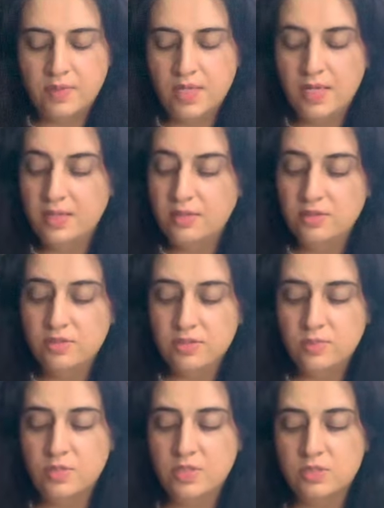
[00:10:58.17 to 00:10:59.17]
and there's
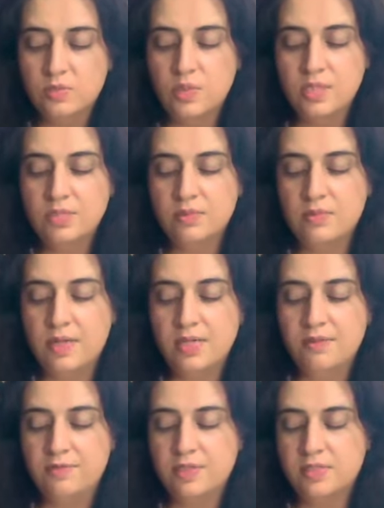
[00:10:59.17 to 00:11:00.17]
someone that's wanting to
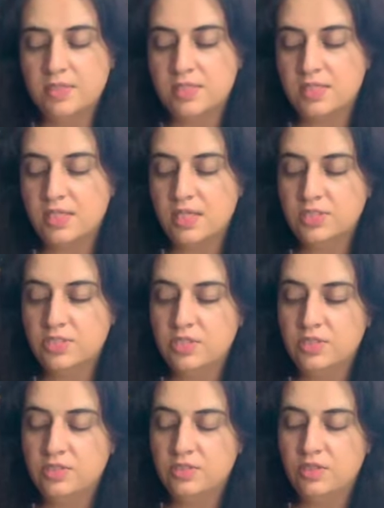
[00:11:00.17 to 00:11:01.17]
manifest this connection
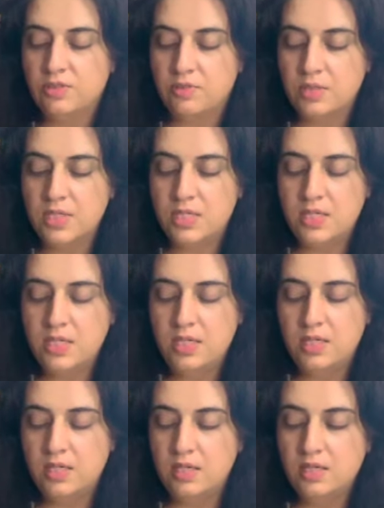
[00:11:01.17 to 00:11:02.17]
into the
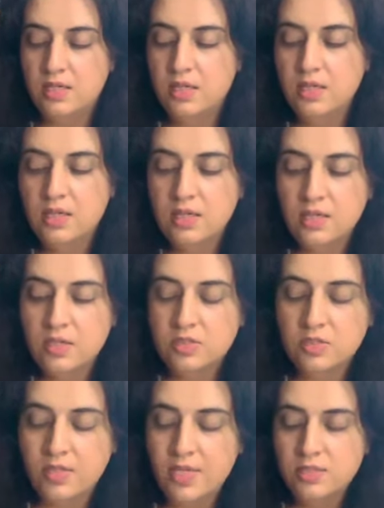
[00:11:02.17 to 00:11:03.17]
3D.
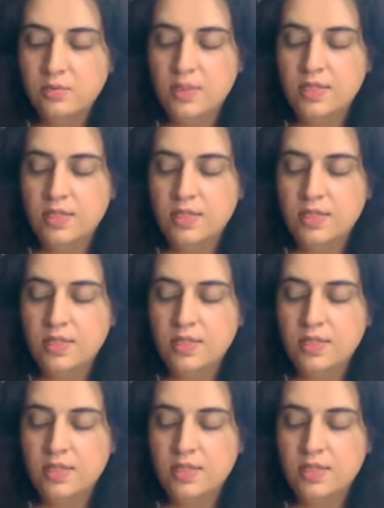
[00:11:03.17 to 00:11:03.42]
So that's why